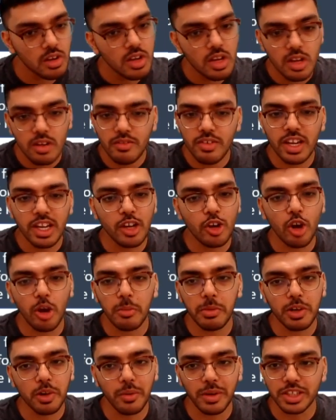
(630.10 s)
Very common
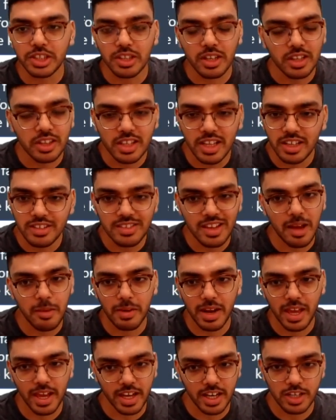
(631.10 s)
question in the exam,
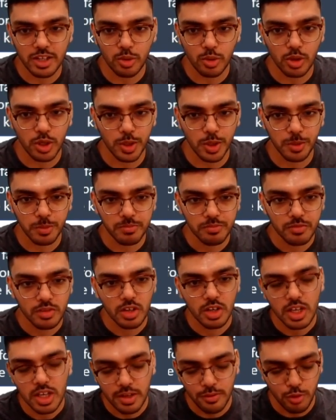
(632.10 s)
like I told you.
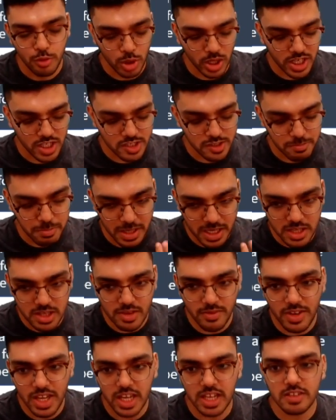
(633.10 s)
If you can explain the
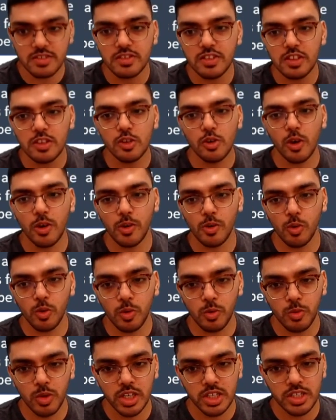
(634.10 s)
variance in your own
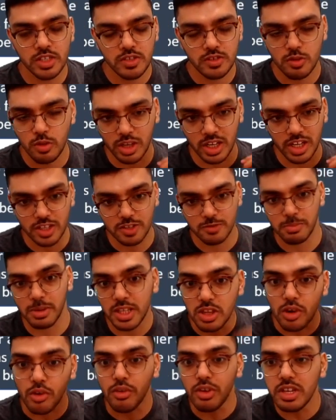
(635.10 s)
words, you can explain
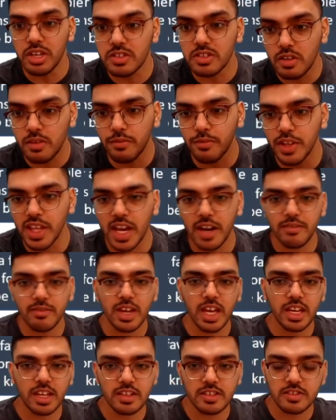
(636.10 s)
the reason for that
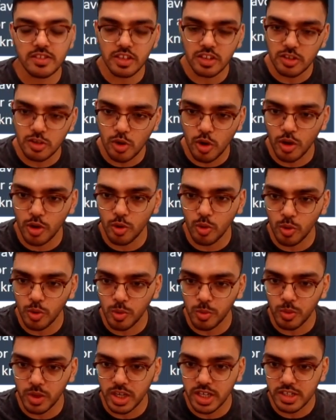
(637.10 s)
variance in your own
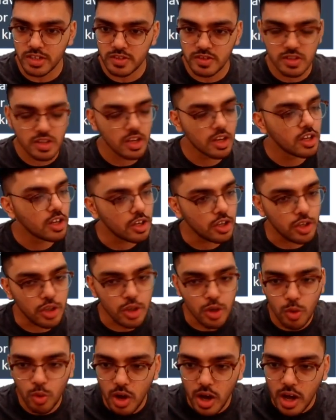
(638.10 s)
words,
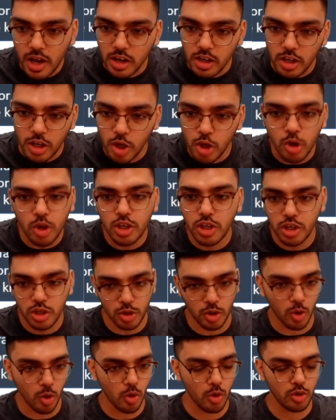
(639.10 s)
you are good to
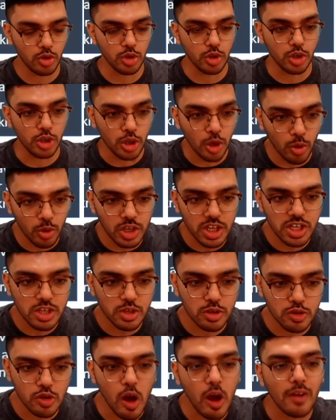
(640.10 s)
go. You don't need to
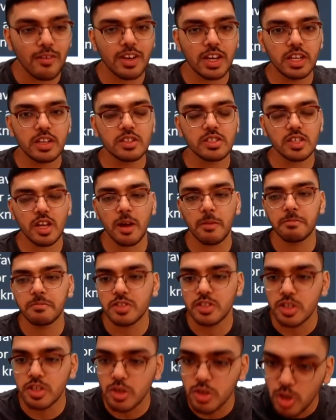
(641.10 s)
solve any sums.
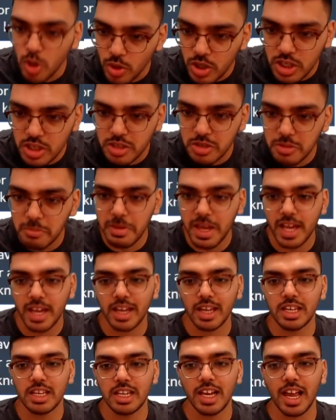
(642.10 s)
You don't need to make
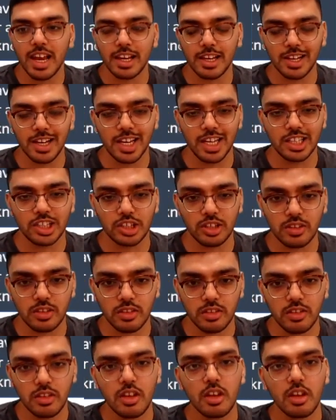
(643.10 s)
any calculations.